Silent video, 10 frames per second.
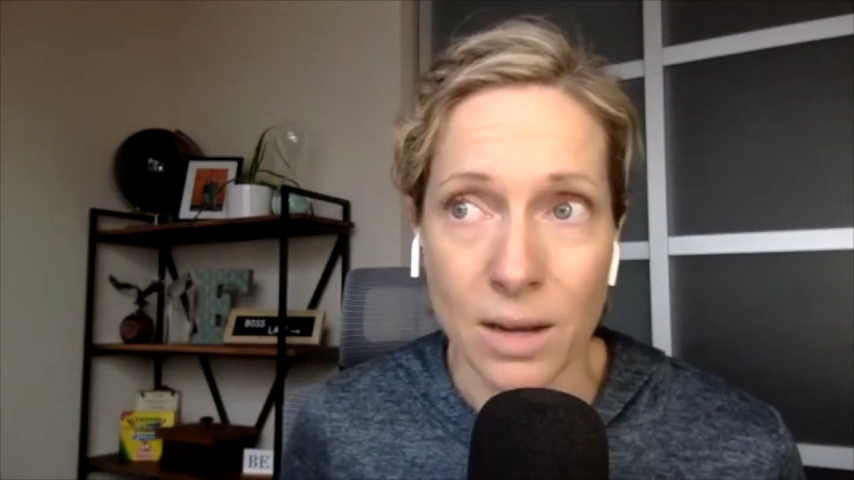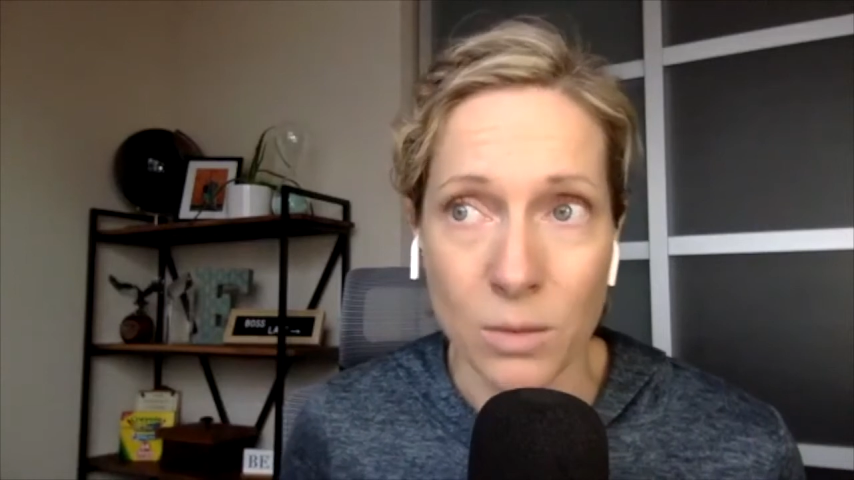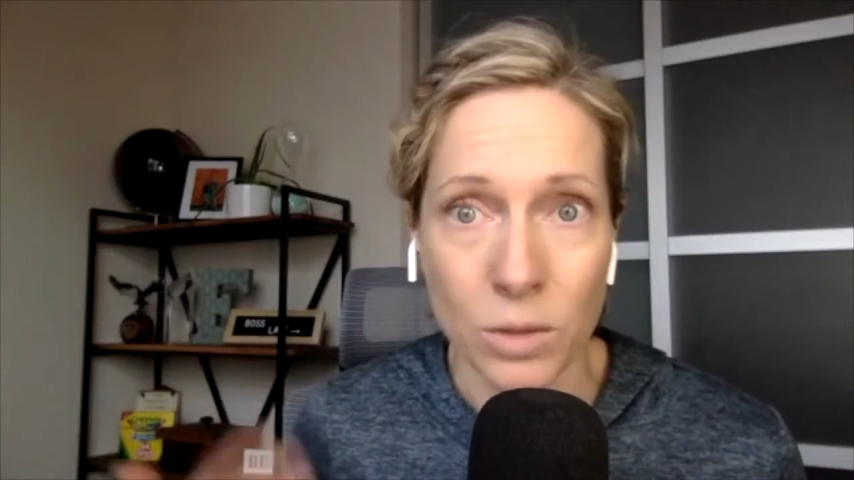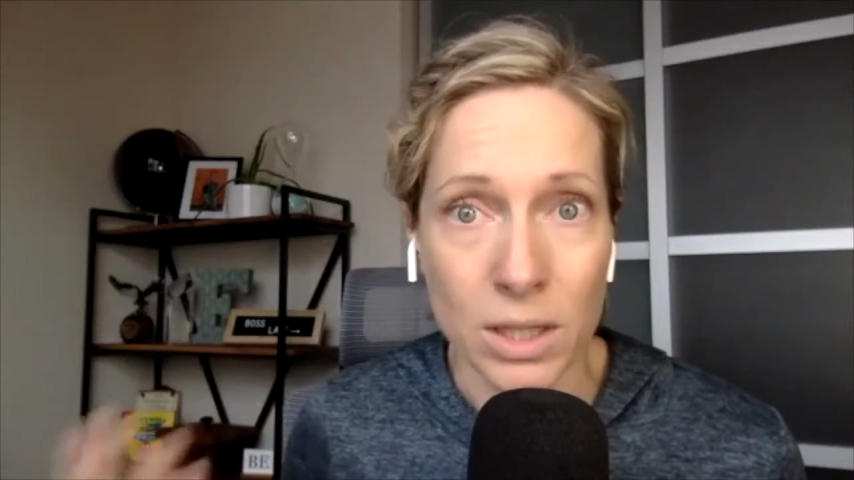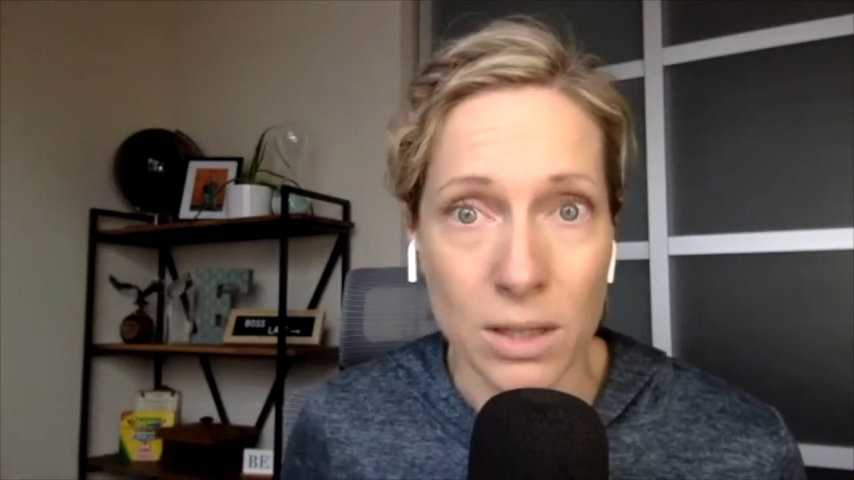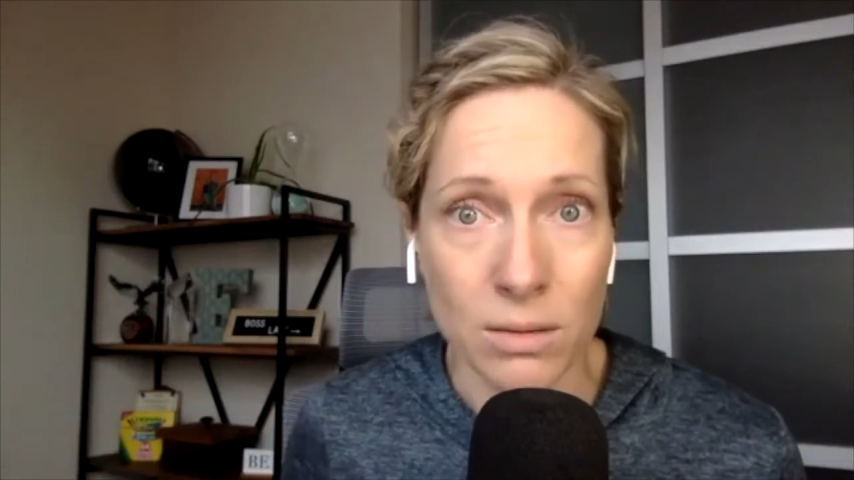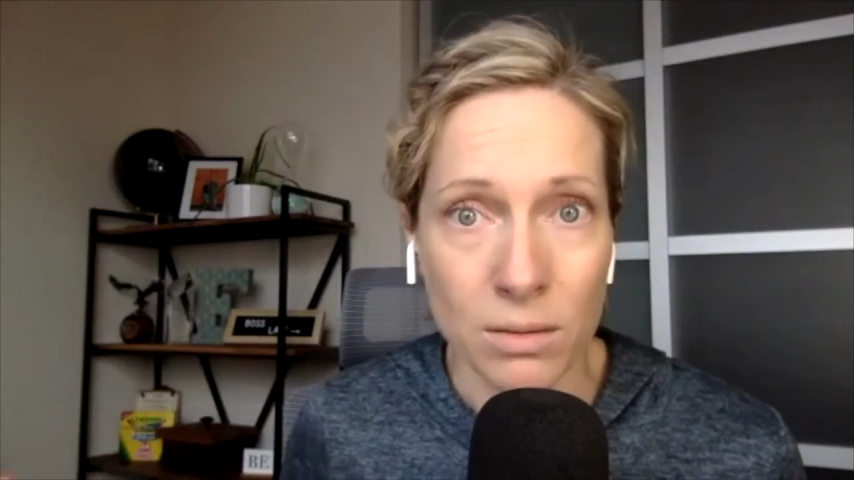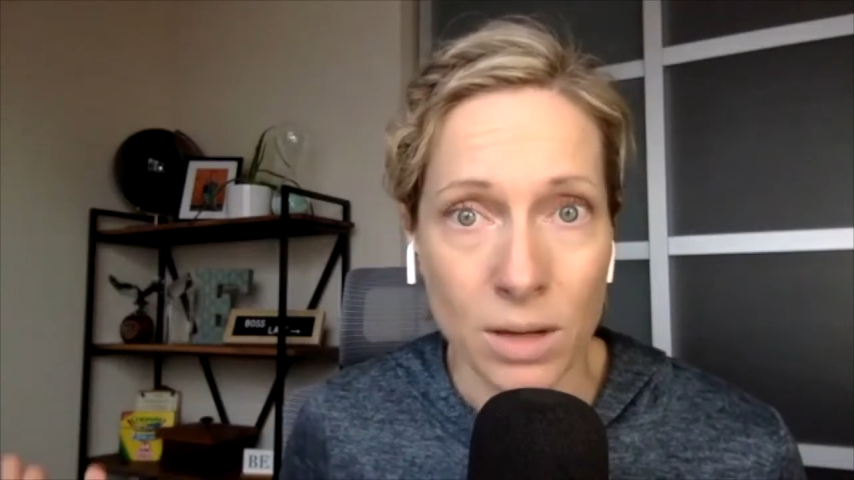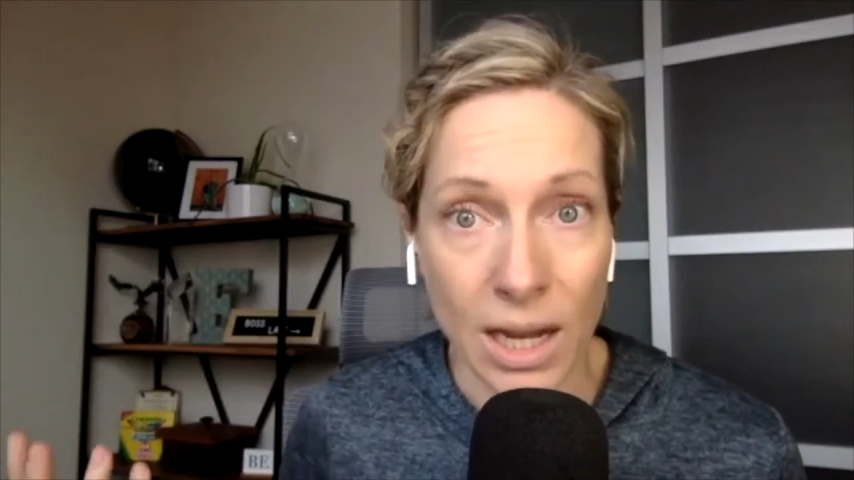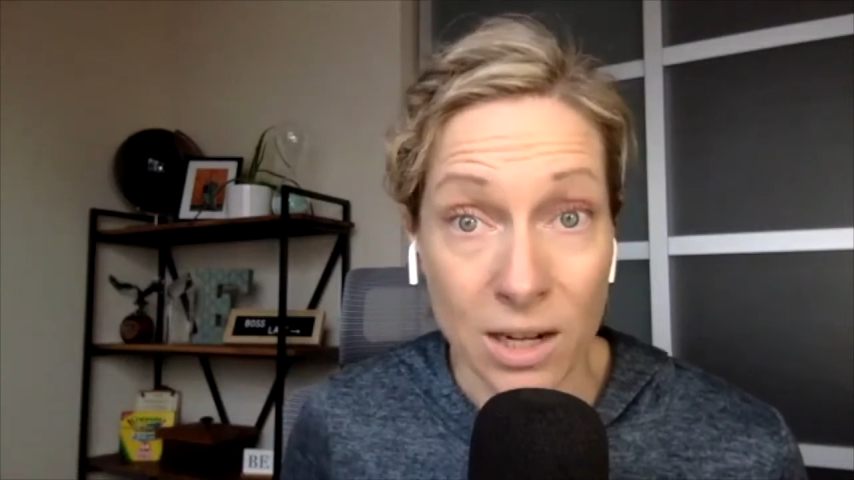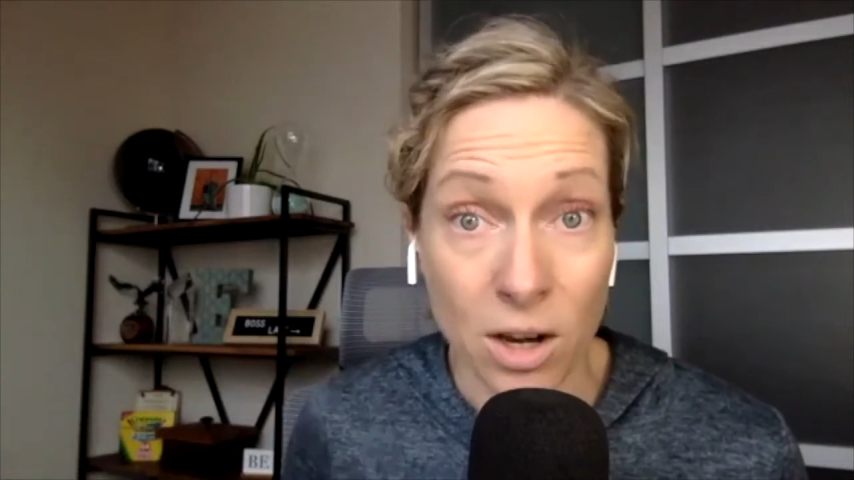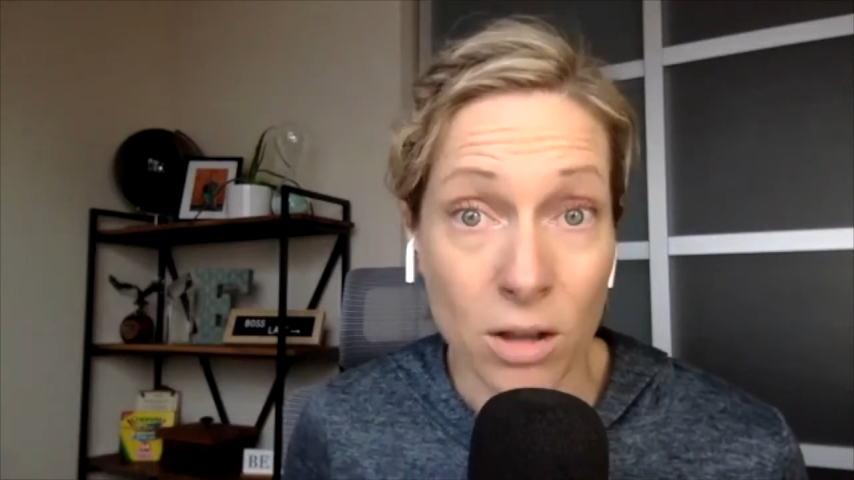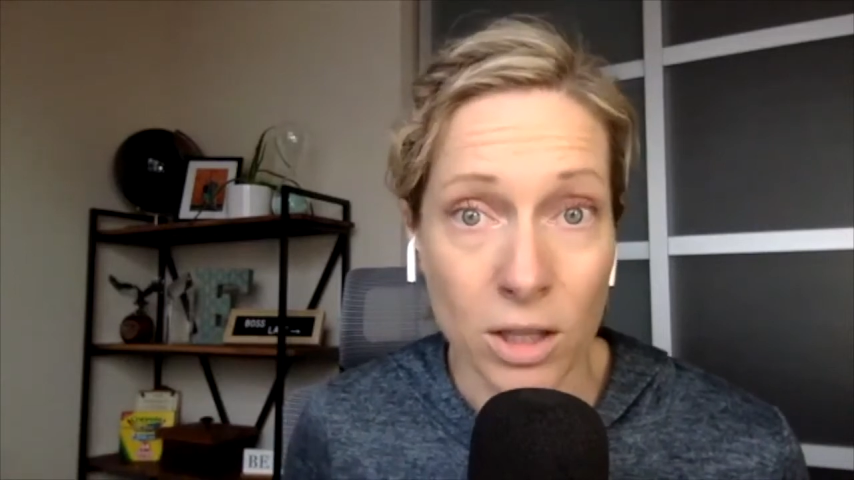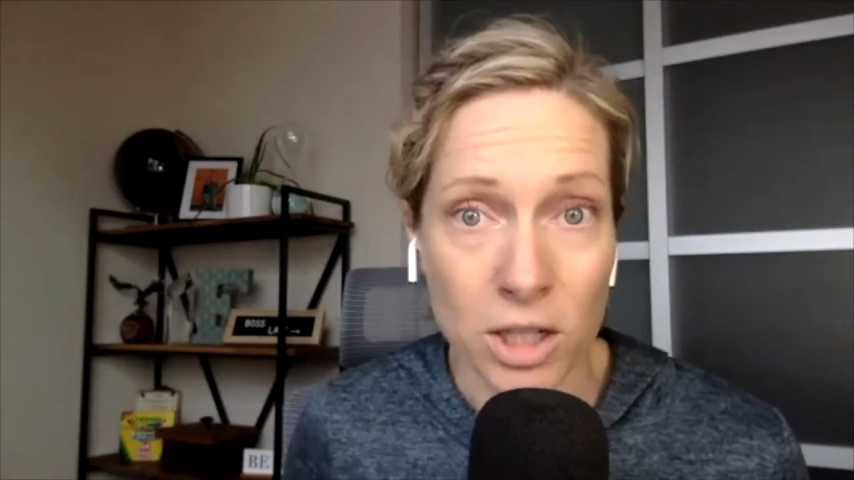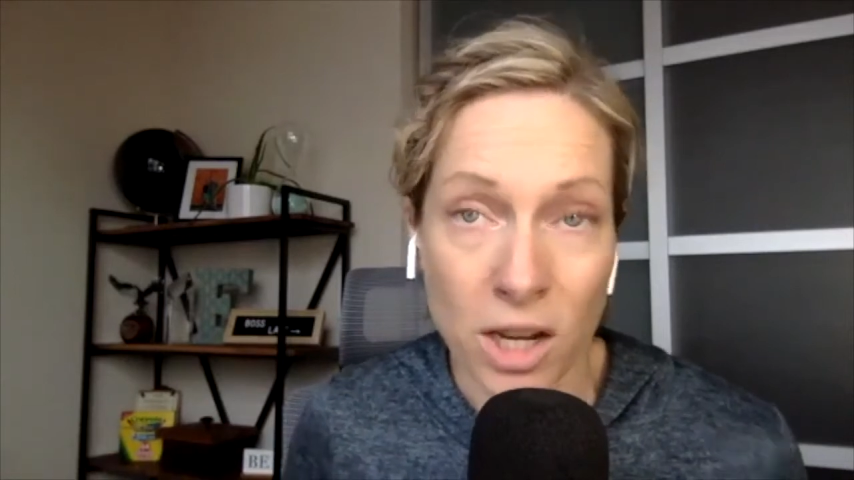really acknowledge.